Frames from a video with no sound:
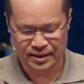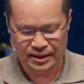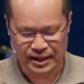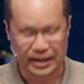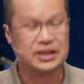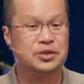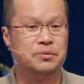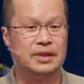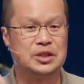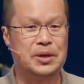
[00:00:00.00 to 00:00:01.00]
And
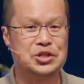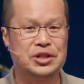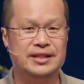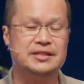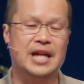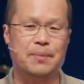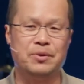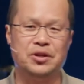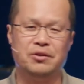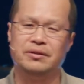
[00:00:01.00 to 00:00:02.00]
especially this time of
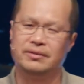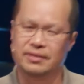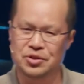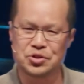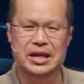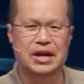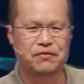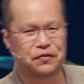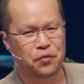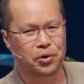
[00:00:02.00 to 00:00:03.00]
year, and usually
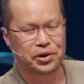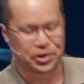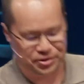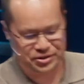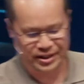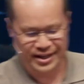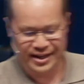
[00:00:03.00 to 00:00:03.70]
every 4 years,